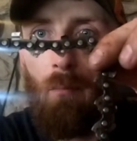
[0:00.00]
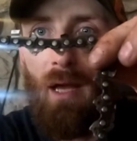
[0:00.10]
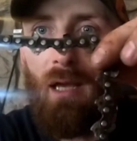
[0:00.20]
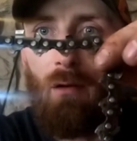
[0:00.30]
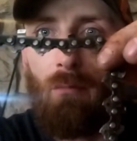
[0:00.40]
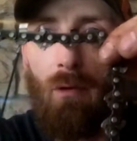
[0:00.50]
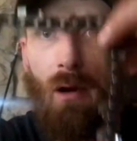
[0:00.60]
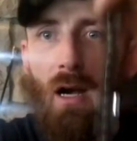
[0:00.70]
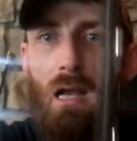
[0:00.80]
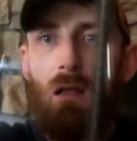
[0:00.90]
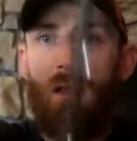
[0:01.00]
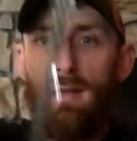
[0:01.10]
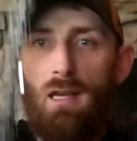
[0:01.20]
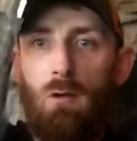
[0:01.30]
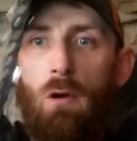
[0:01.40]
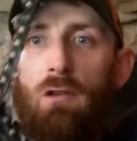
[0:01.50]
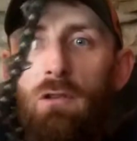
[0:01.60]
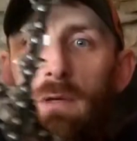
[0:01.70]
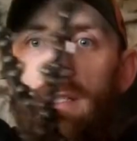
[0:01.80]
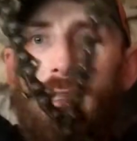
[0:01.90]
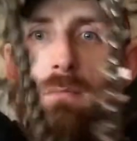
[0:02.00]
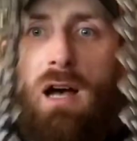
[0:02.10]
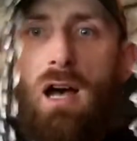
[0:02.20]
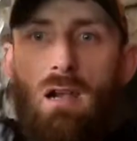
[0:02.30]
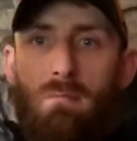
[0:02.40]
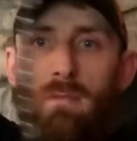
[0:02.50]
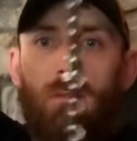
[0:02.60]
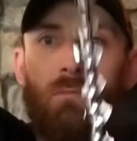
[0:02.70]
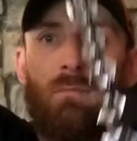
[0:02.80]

Bam. All right. It works its way to the bottom.